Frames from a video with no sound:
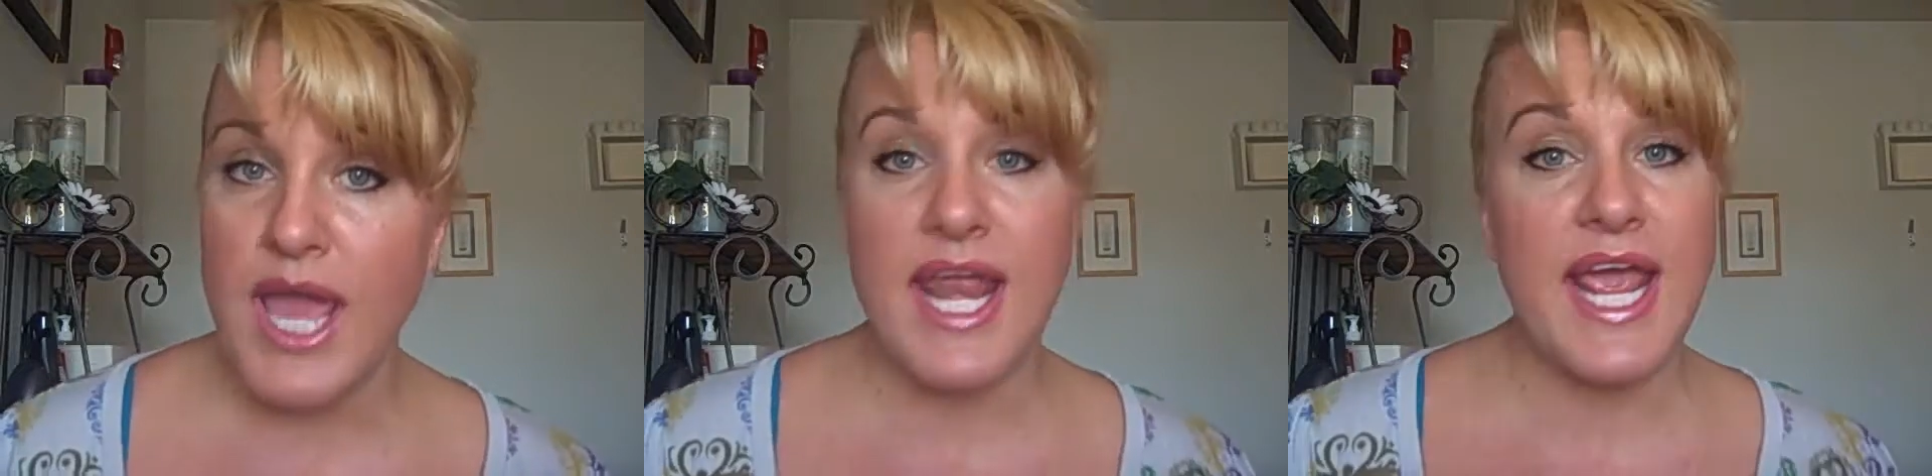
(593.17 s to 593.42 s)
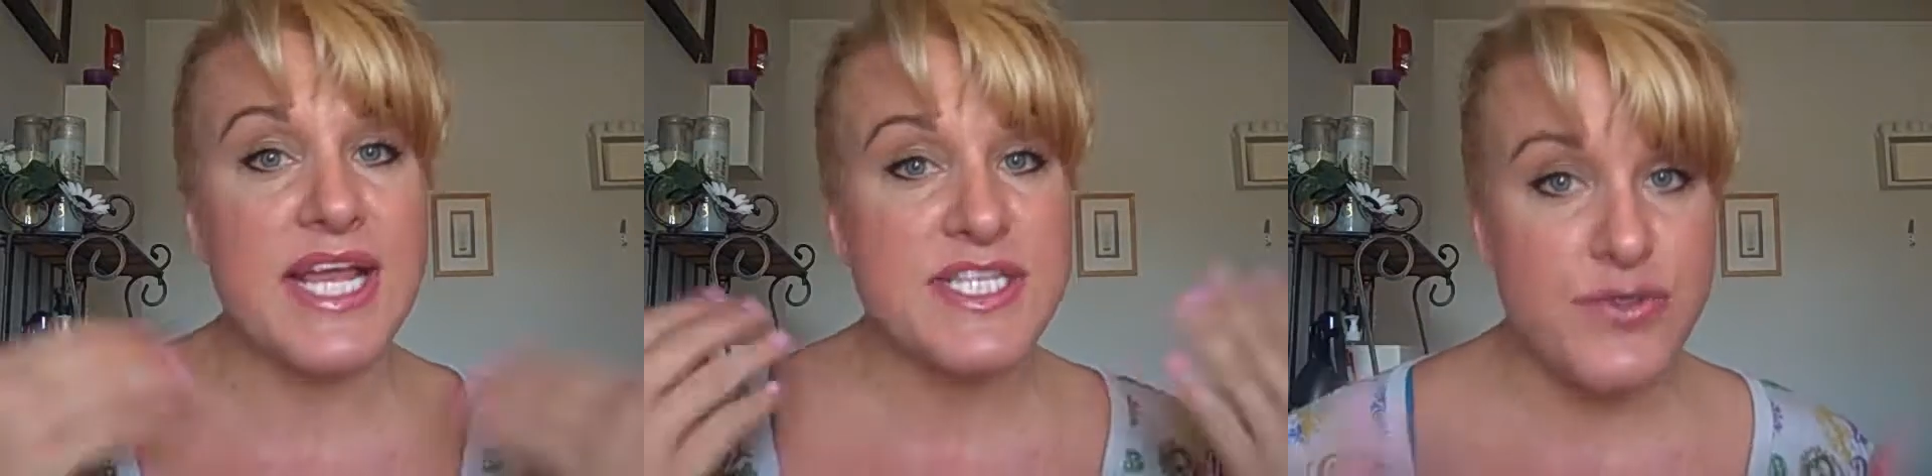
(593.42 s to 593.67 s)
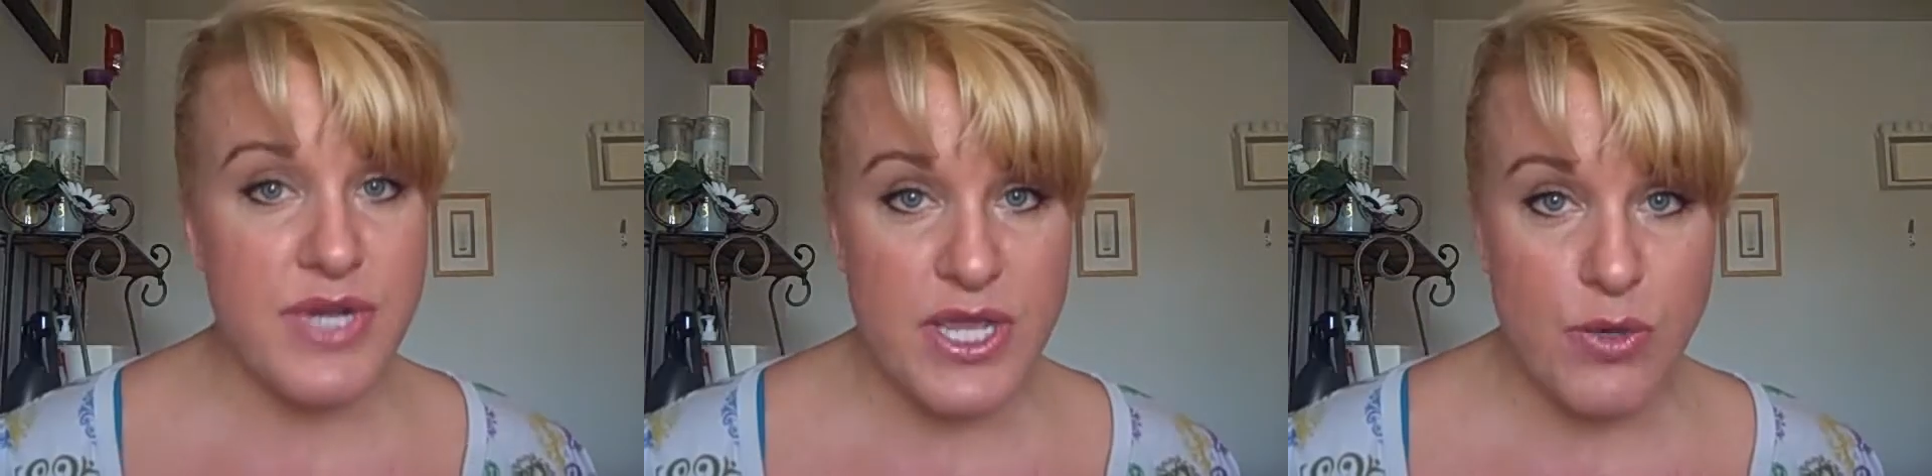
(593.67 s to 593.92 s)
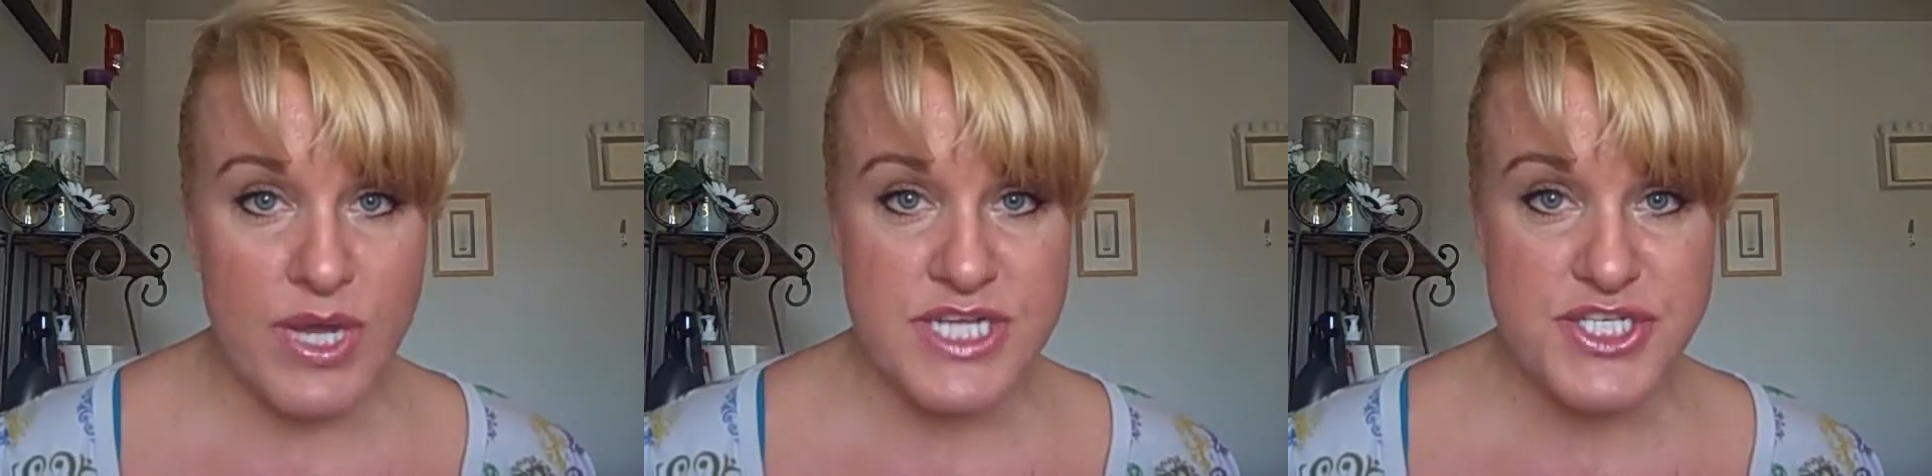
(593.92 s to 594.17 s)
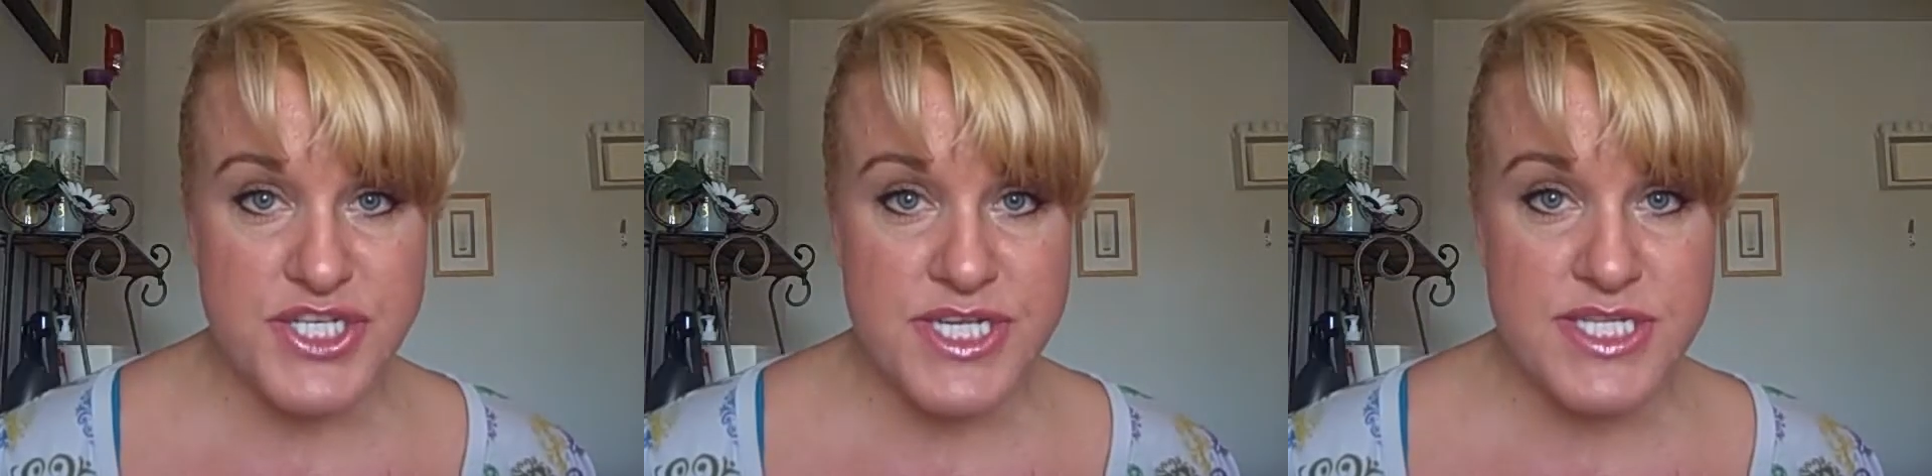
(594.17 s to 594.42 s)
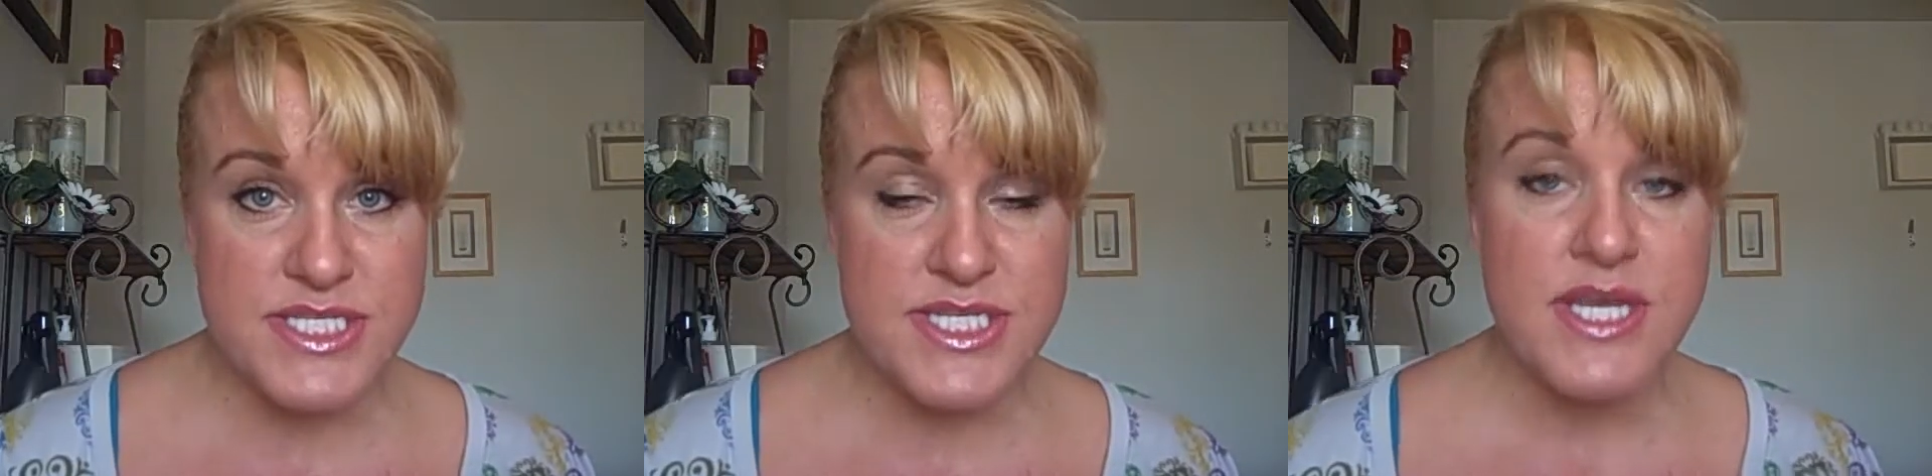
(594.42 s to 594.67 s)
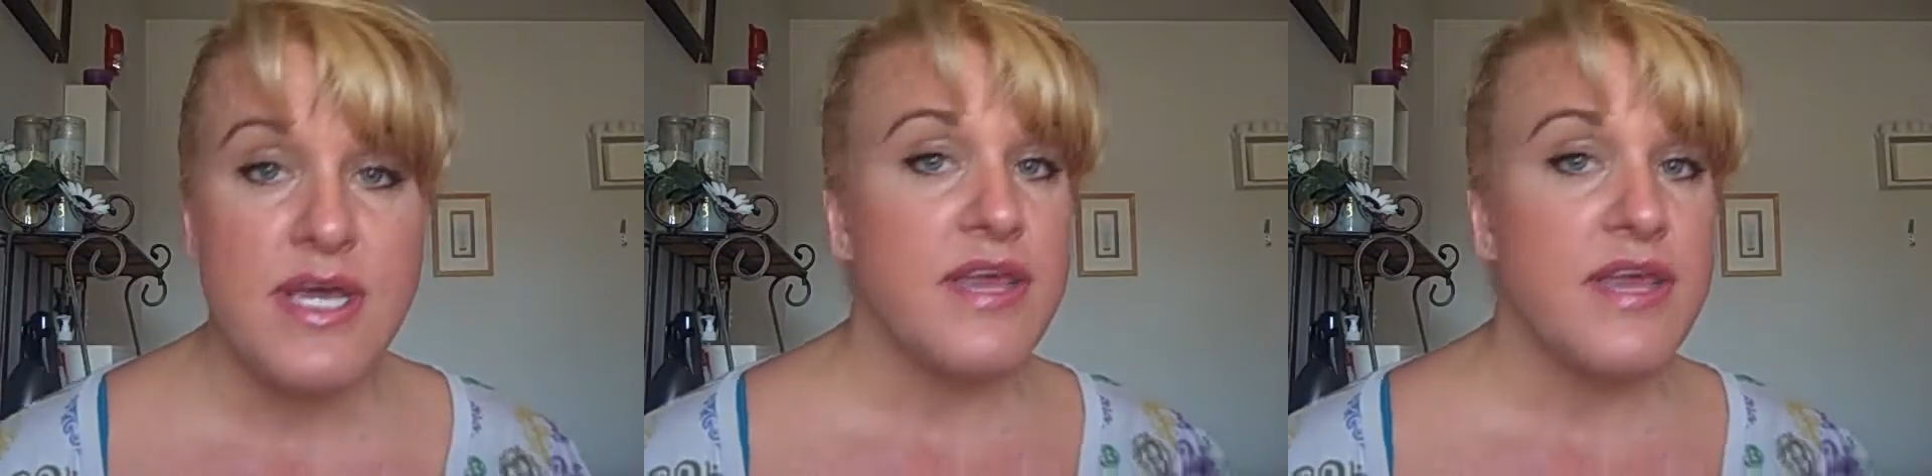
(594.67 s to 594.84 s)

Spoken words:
and answer any questions.